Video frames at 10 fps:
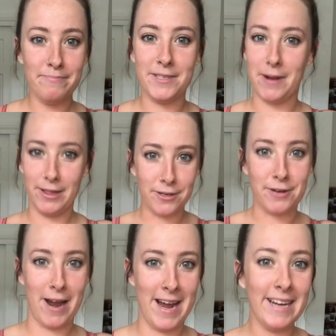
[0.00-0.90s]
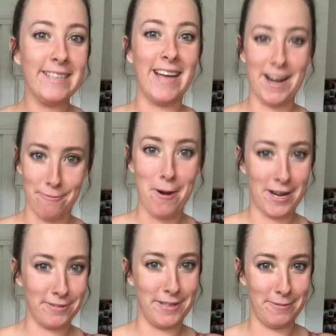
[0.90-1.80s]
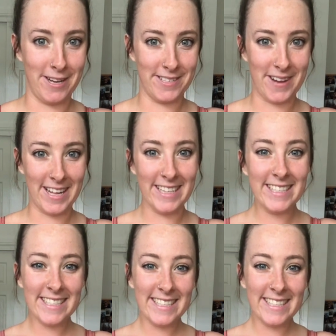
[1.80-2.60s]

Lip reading: So I look great and it works really well as well.